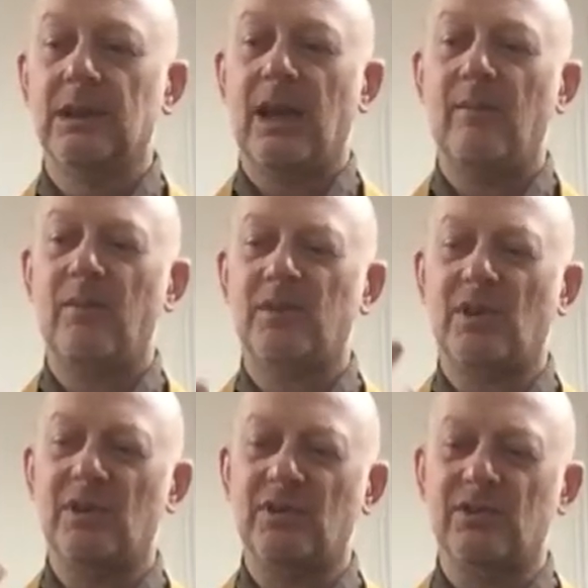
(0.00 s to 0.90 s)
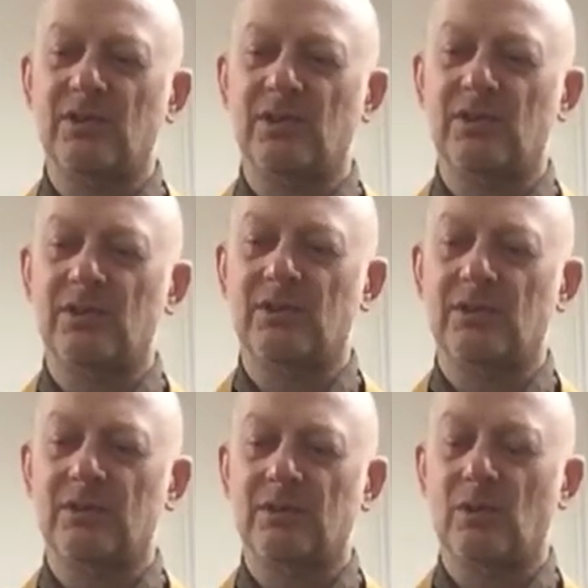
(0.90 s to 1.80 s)
emphasizes
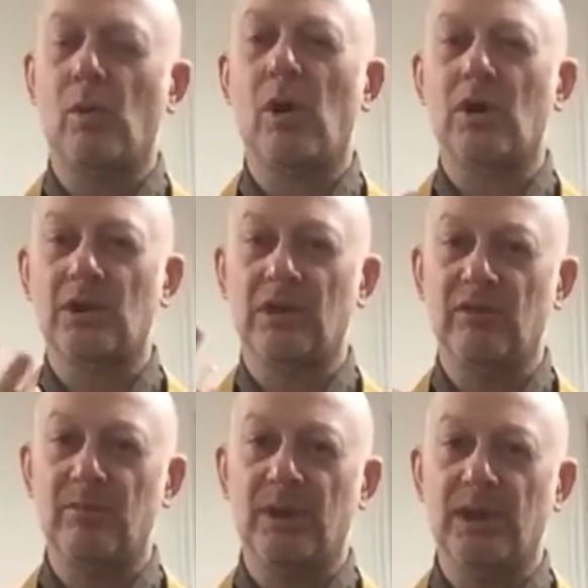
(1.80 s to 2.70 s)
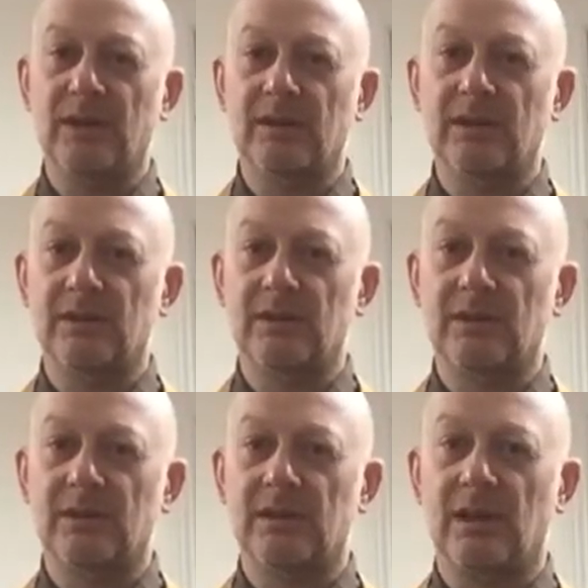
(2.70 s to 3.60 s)
this quality of being, this
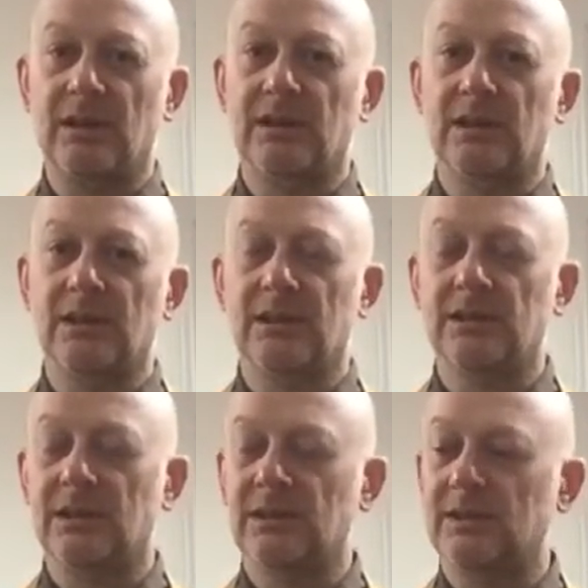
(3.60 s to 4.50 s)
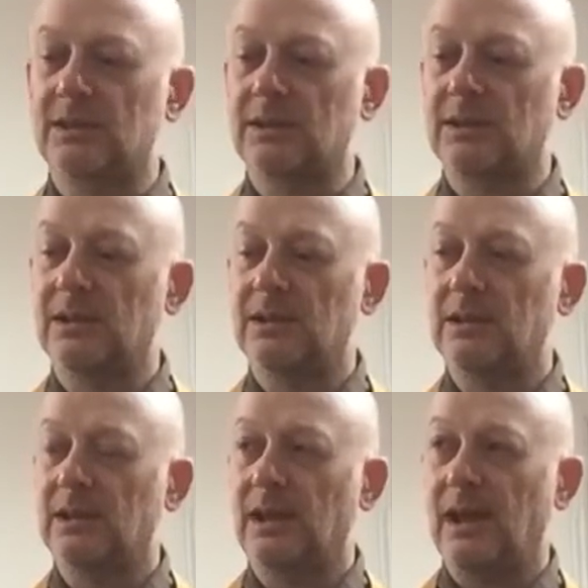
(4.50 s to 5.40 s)
Tathagata, this
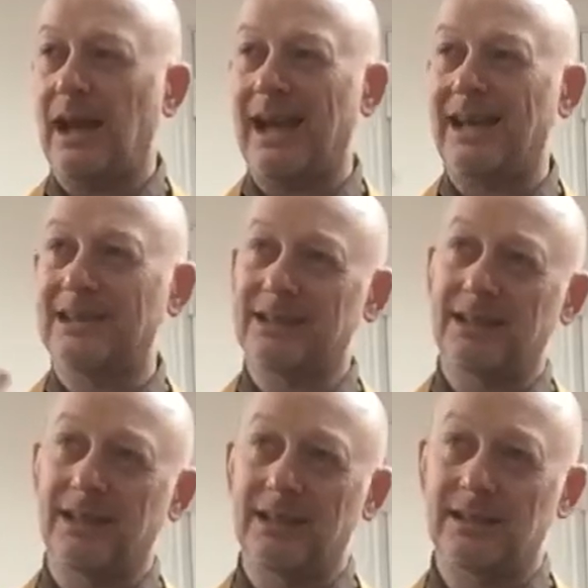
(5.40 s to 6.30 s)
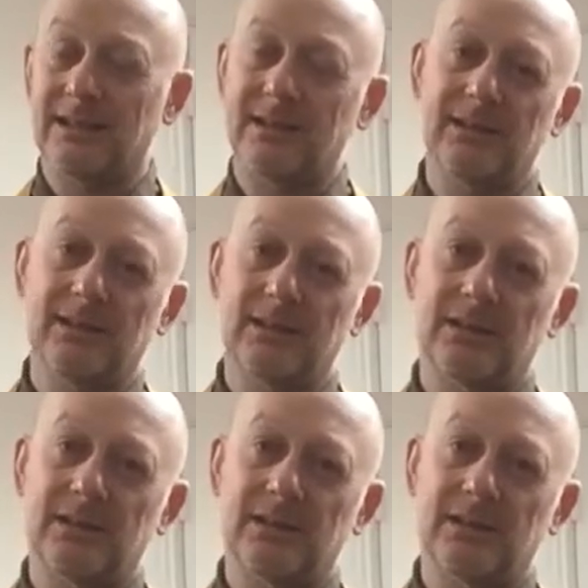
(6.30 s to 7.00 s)
as it is-ness.